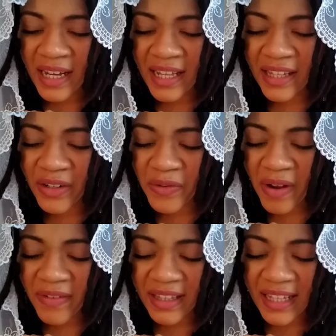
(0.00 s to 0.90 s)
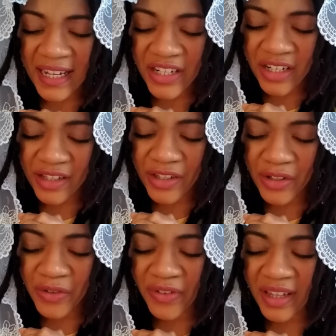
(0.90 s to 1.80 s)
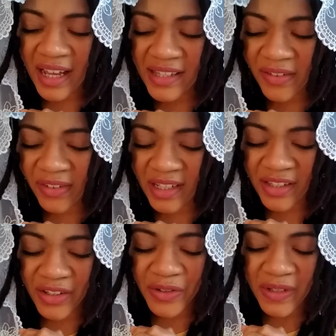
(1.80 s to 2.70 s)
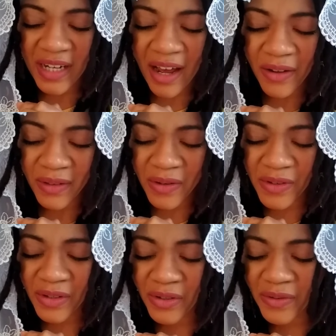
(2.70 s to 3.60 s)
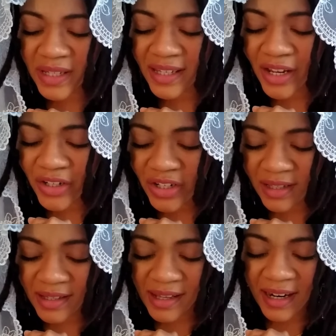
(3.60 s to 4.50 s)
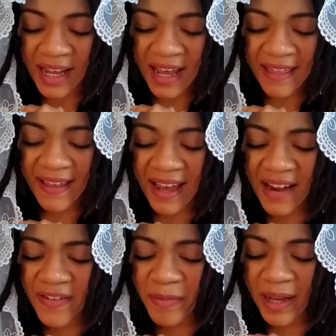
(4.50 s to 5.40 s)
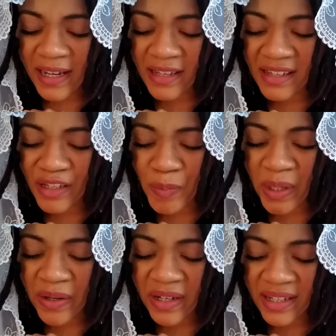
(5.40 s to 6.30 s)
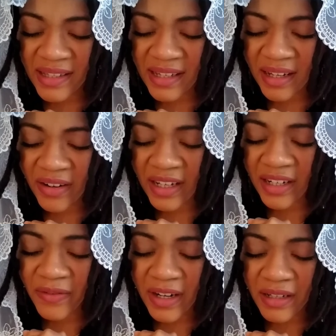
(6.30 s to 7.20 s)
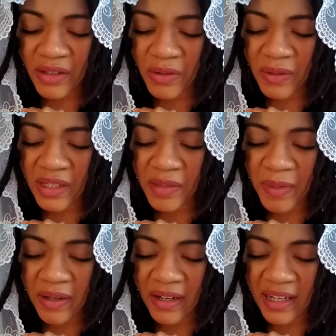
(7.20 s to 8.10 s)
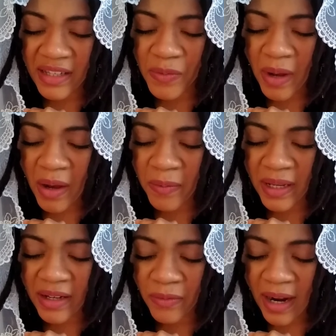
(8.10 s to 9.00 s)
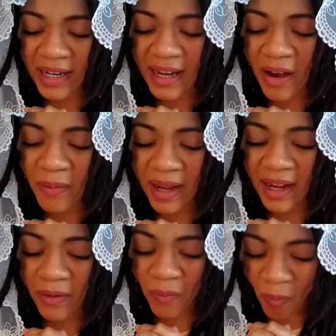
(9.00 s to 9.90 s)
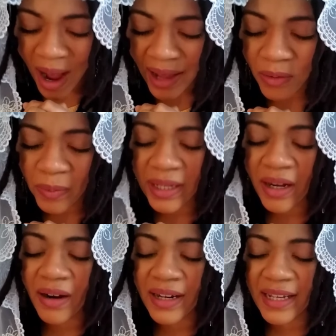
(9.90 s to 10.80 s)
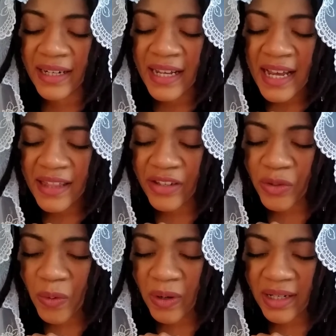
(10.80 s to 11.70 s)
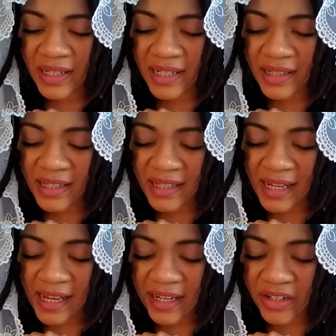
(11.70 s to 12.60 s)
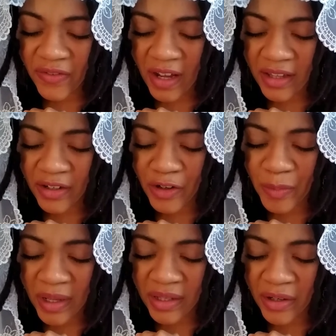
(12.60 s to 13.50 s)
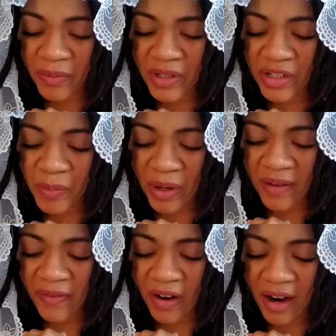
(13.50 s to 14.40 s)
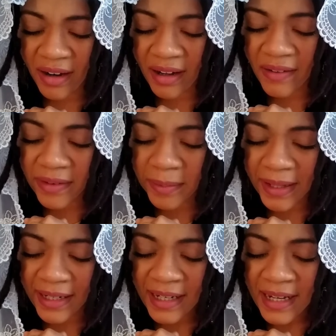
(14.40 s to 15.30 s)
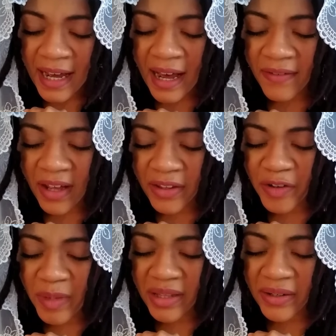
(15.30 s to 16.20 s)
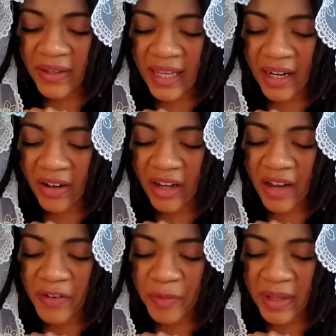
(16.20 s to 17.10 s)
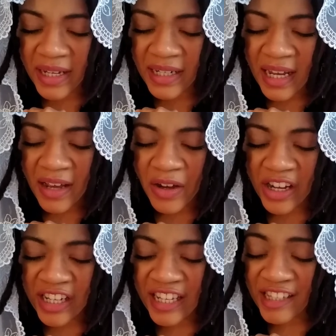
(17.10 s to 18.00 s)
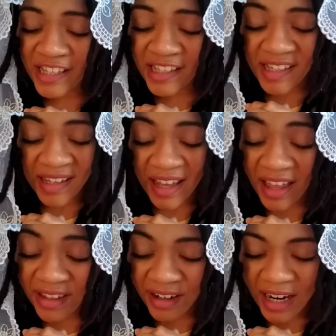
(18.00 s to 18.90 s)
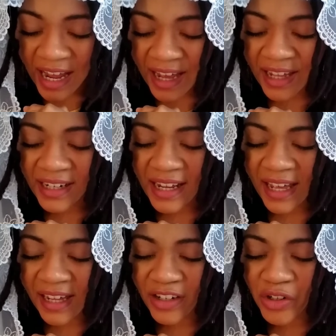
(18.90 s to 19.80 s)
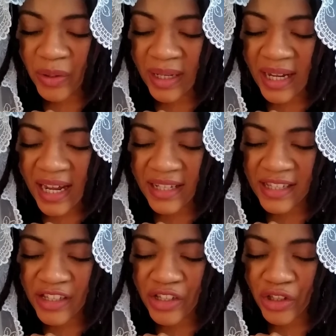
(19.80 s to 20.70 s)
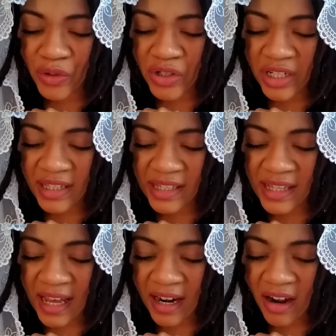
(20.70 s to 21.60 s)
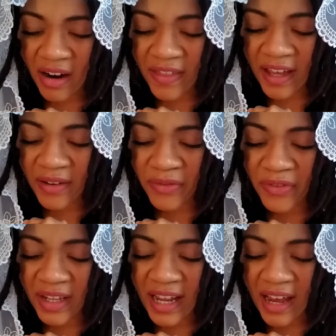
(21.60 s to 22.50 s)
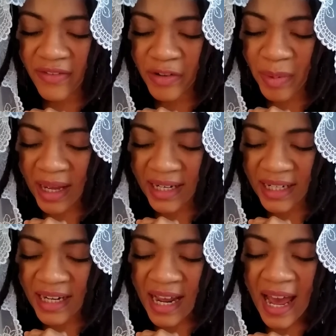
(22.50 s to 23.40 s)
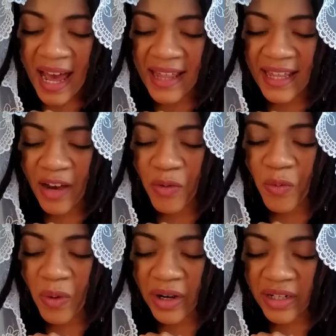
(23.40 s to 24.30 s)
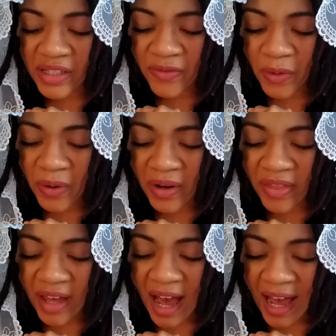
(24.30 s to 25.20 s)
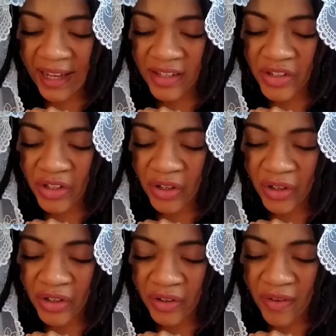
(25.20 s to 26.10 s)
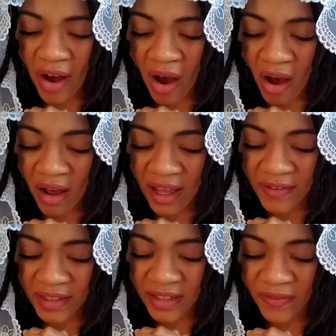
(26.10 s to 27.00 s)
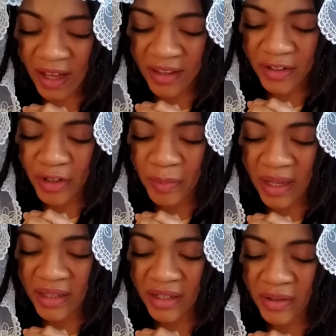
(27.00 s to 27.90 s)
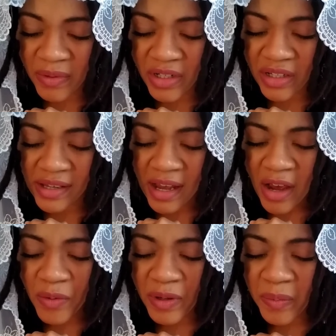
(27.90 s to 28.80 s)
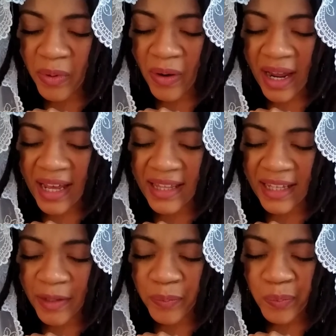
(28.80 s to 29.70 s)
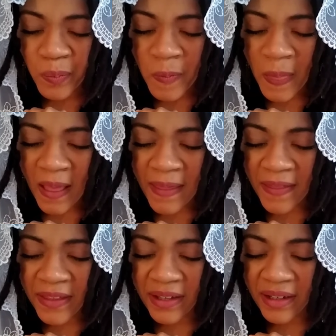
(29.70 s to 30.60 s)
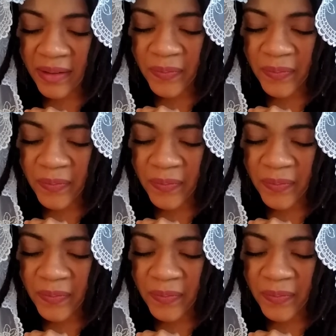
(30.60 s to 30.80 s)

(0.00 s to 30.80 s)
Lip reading: revelations, the new philosophies, the new downloads, the new ascensions that everybody is experiencing or getting ready to experience while we are in this quarantine stage, Father and Mother. And we just pray for our government, Father and Mother, that our government gets it together and creates solutions that fit everybody and that works for the highest good of all, Heavenly Father and Mother. We pray that the